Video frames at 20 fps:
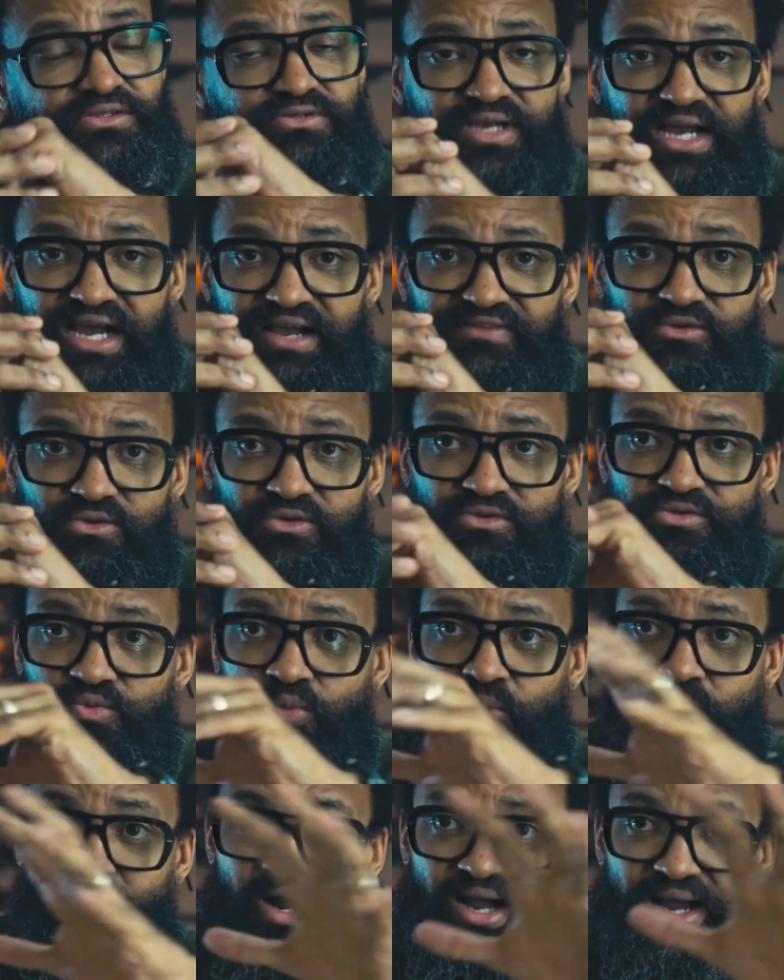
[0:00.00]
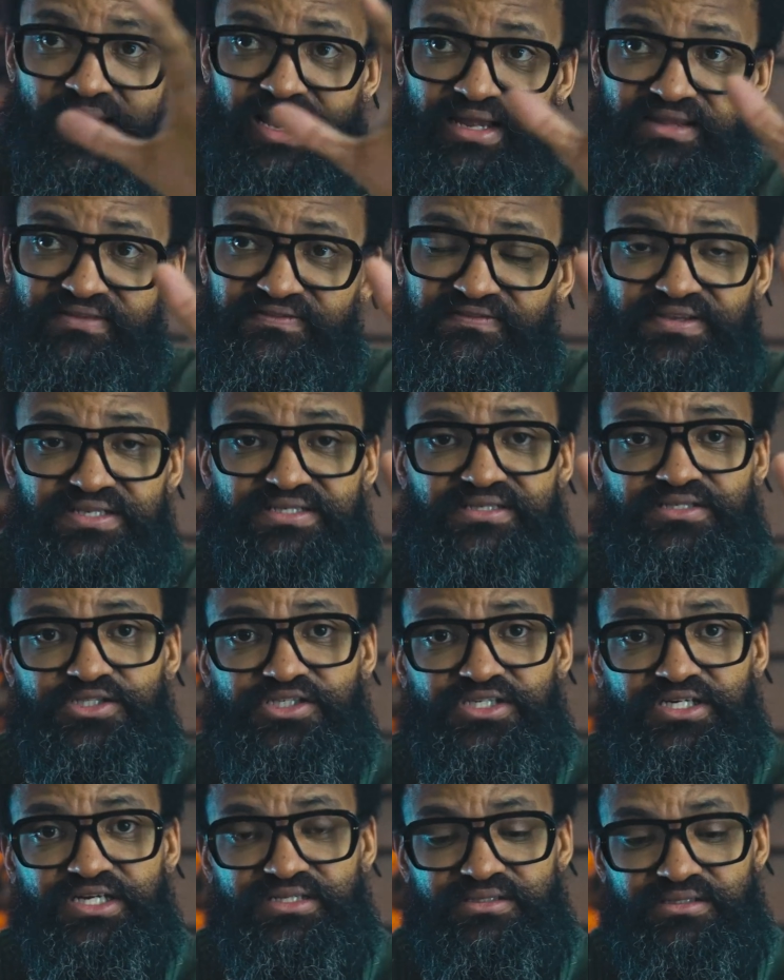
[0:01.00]
to have those wide vista
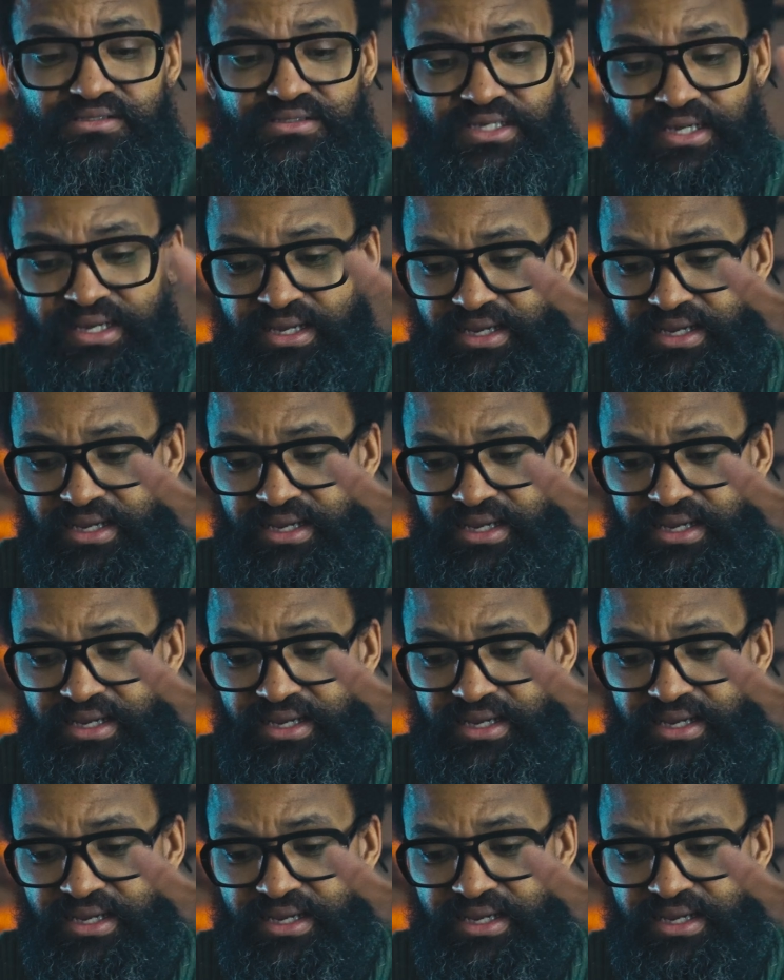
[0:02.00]
shots,